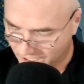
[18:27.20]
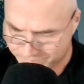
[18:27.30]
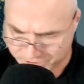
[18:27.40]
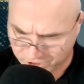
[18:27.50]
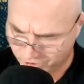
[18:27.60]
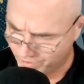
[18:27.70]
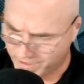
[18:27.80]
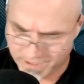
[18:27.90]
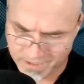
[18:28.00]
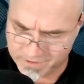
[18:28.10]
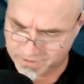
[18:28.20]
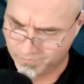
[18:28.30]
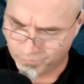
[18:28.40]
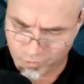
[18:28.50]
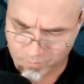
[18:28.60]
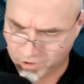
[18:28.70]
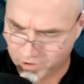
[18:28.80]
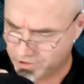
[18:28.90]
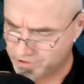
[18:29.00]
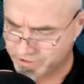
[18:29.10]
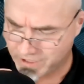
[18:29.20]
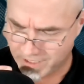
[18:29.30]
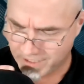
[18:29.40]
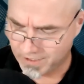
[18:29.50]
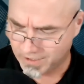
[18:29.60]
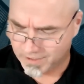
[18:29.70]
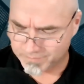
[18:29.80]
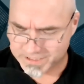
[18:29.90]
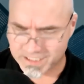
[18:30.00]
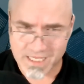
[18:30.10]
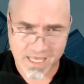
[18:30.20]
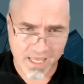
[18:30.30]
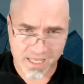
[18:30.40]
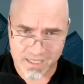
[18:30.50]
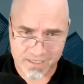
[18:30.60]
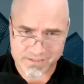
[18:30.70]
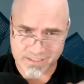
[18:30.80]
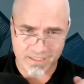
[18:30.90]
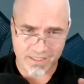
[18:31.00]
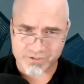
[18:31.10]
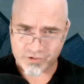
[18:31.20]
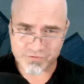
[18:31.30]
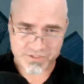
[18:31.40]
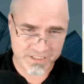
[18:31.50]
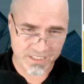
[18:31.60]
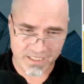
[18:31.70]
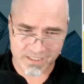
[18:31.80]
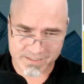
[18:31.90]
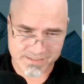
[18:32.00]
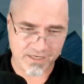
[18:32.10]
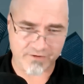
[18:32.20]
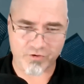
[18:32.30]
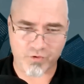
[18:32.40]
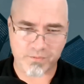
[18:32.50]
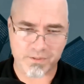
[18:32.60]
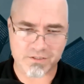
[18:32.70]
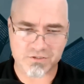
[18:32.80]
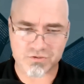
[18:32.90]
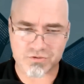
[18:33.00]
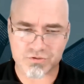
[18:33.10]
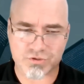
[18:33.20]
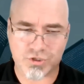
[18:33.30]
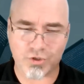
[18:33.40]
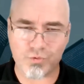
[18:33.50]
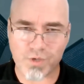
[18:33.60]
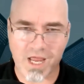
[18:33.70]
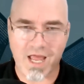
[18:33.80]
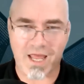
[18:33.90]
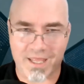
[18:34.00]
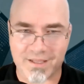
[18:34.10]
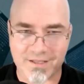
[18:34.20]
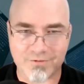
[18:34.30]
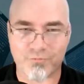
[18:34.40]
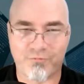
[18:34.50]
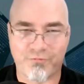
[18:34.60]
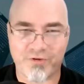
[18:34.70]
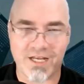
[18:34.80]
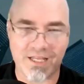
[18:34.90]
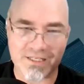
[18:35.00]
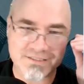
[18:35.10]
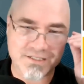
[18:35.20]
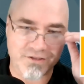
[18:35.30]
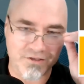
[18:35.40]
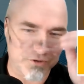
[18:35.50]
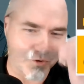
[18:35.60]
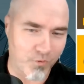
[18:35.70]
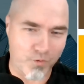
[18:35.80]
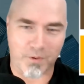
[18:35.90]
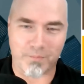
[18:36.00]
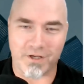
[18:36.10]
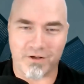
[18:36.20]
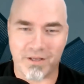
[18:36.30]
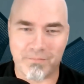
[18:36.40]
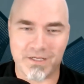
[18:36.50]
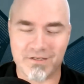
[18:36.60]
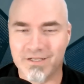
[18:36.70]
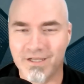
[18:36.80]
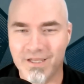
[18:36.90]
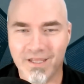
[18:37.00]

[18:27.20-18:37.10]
Job security, rumors, TAs, unless you've seen the tentative agreement, do not feed into the rumor mill. I mean,